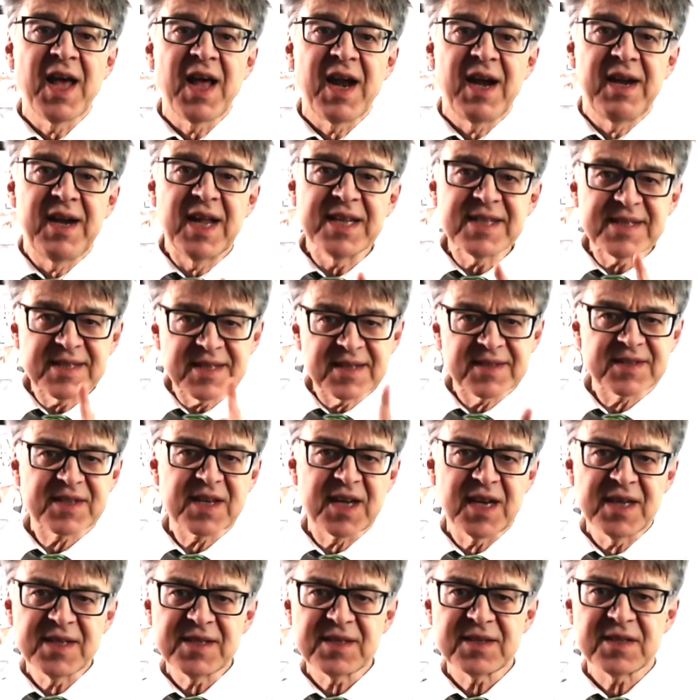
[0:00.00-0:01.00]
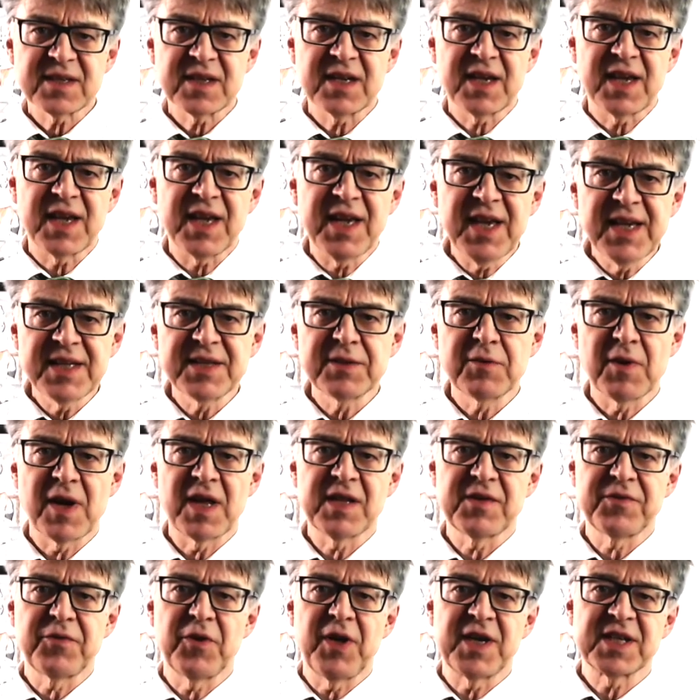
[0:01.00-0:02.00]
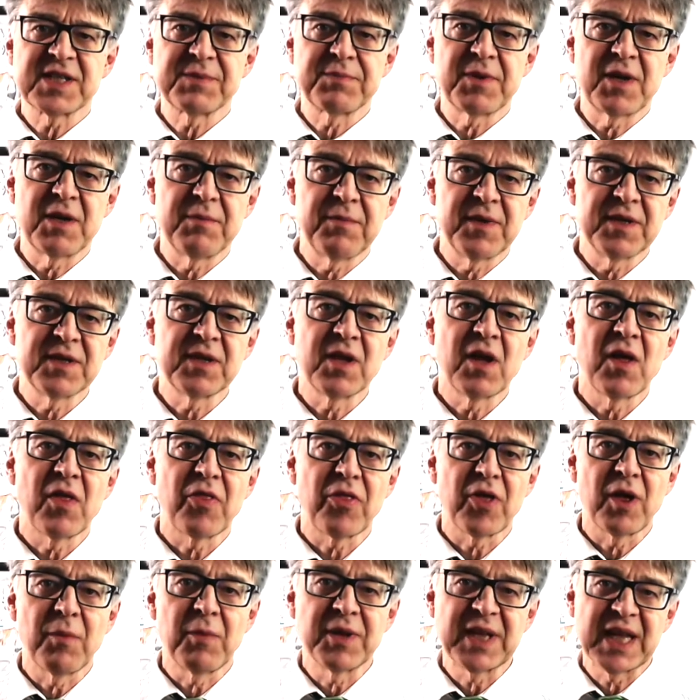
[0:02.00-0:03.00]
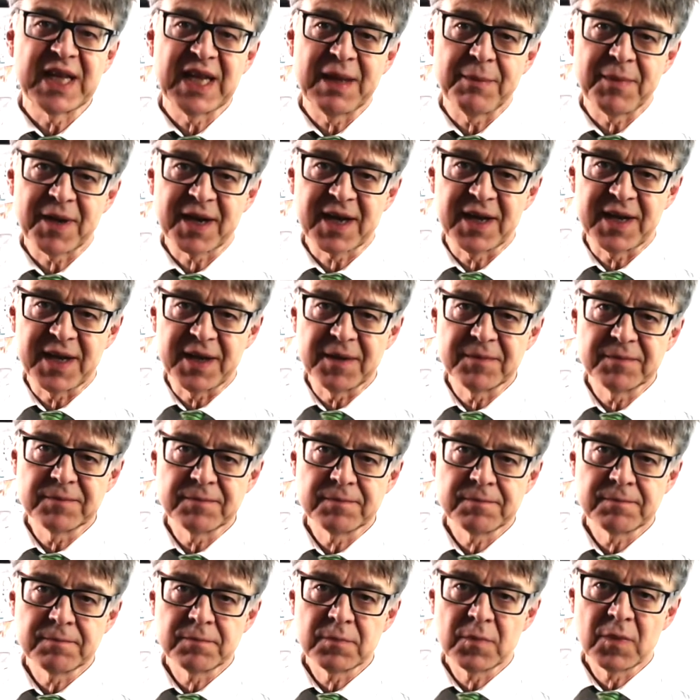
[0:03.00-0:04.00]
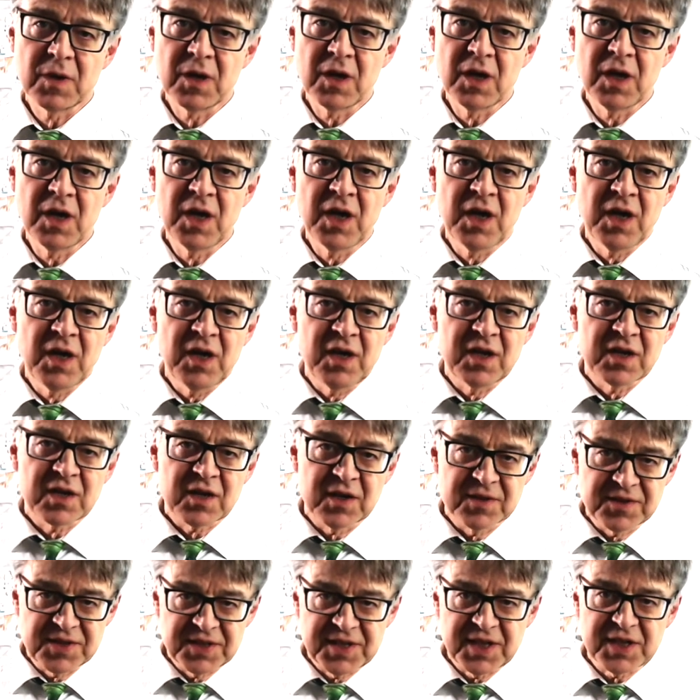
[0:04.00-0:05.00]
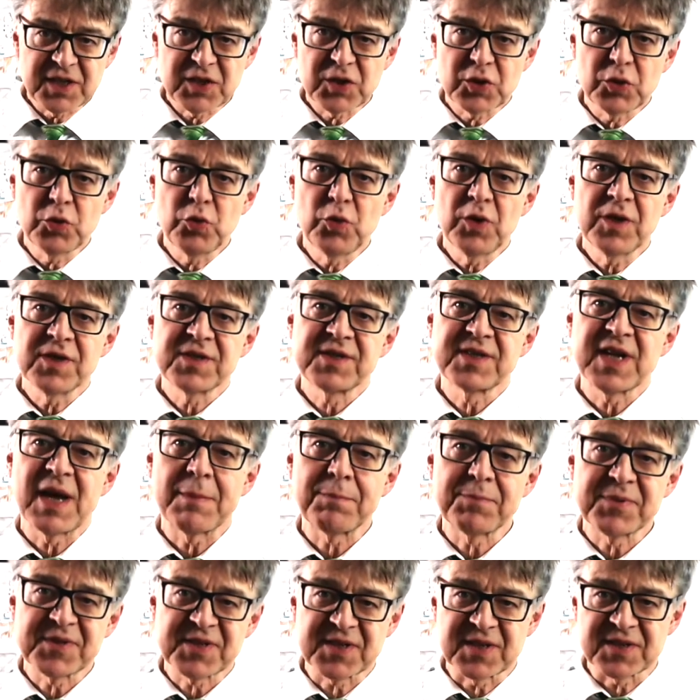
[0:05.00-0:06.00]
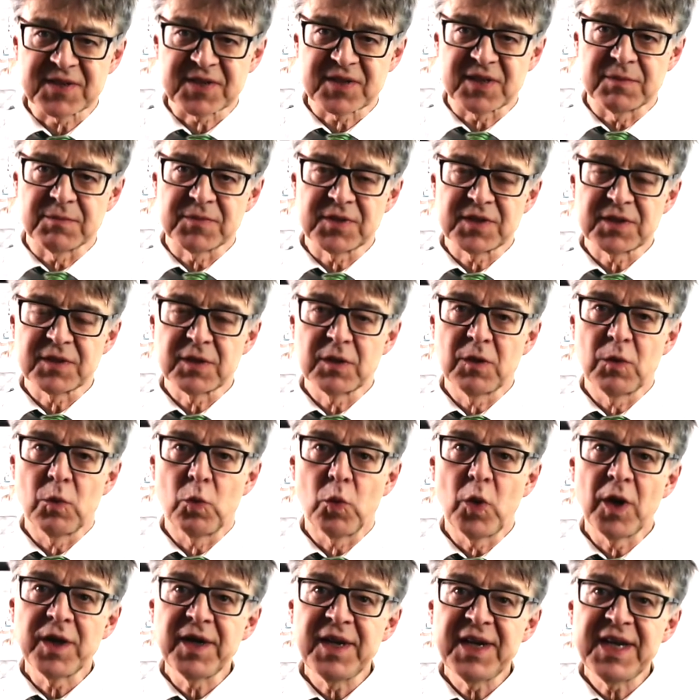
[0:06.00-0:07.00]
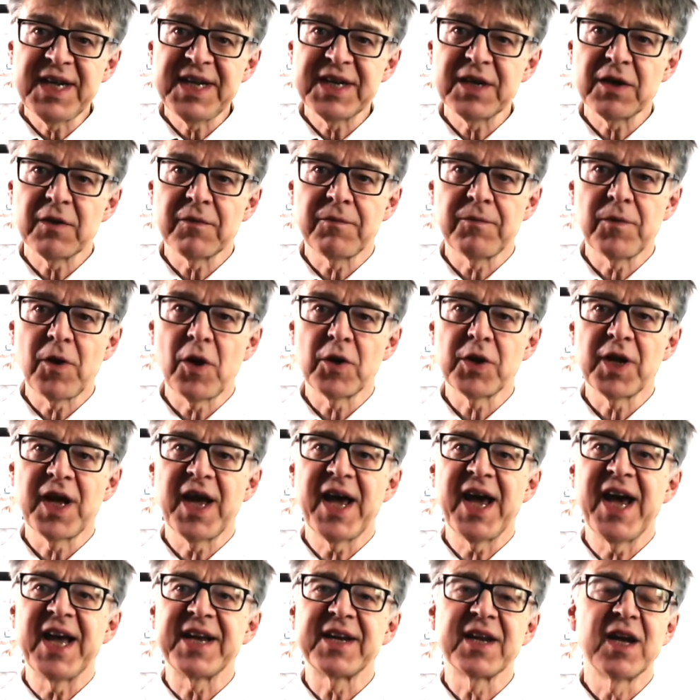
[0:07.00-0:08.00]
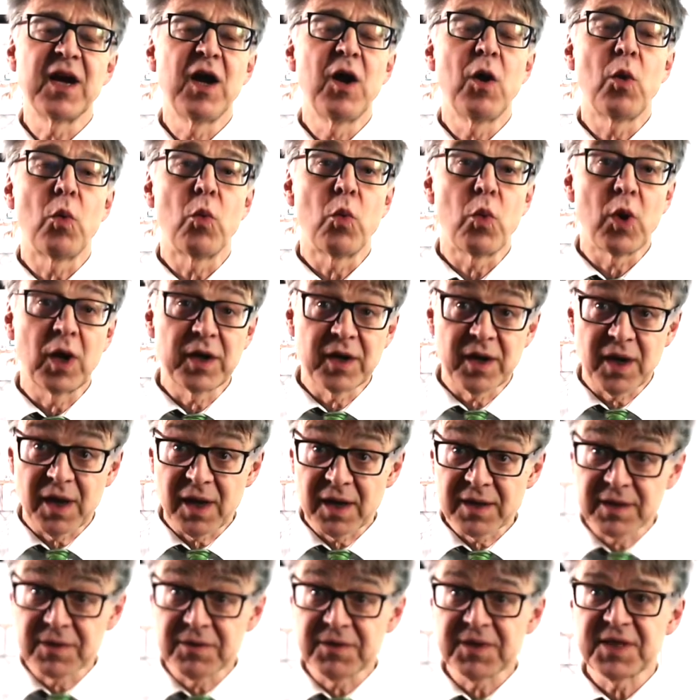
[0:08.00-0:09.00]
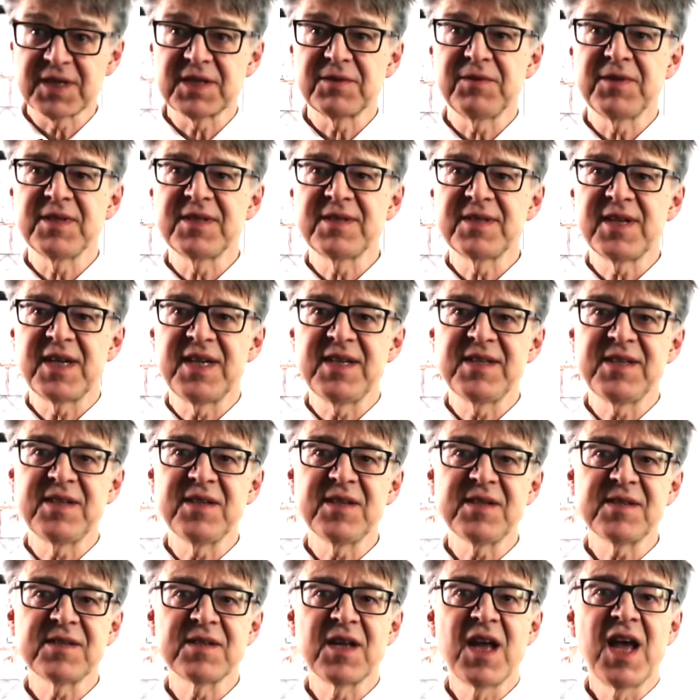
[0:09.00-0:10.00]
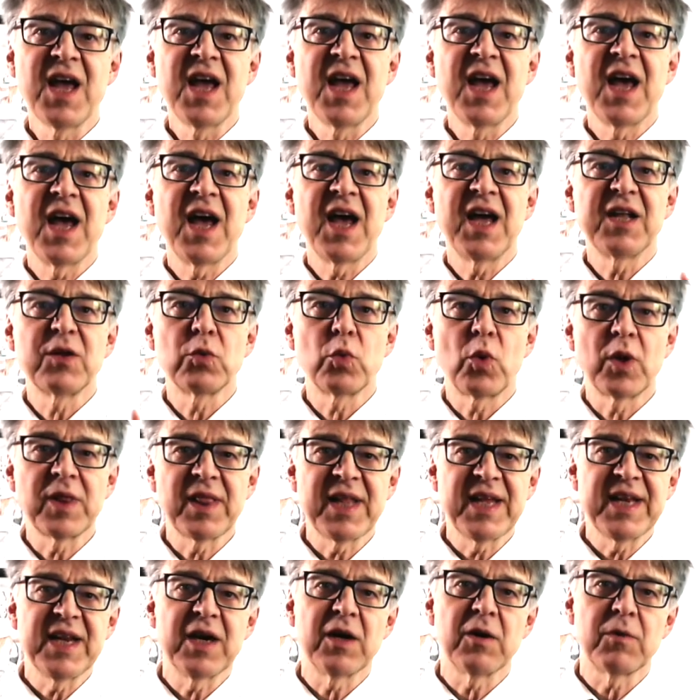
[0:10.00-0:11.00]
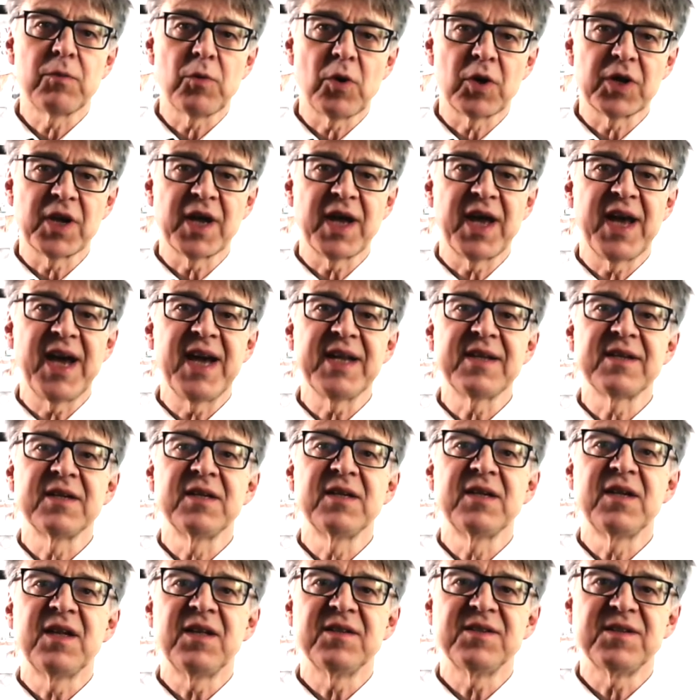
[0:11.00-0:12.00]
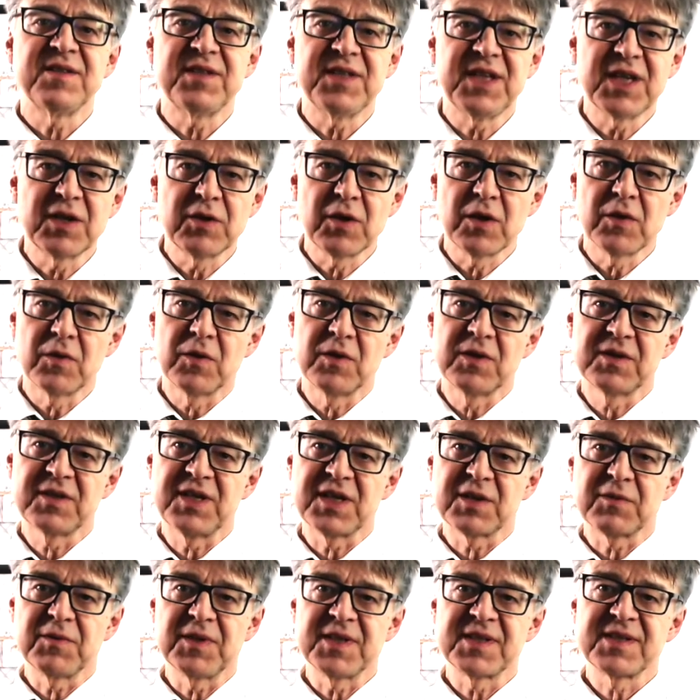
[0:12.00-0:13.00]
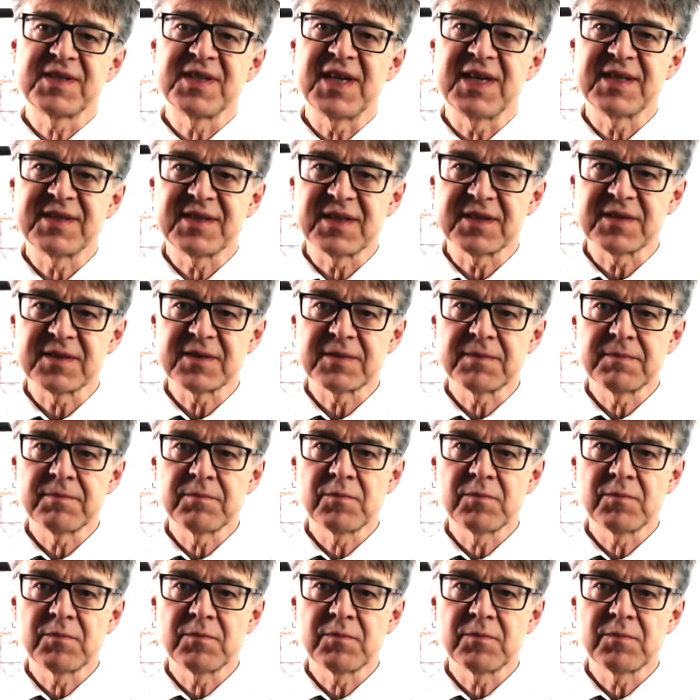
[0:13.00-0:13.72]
Let's discuss a heat transfer experiment thermodynamically. Consider two subsystems, 1 liter of water at 100 degrees Celsius and 1 liter of water at 0 degrees Celsius.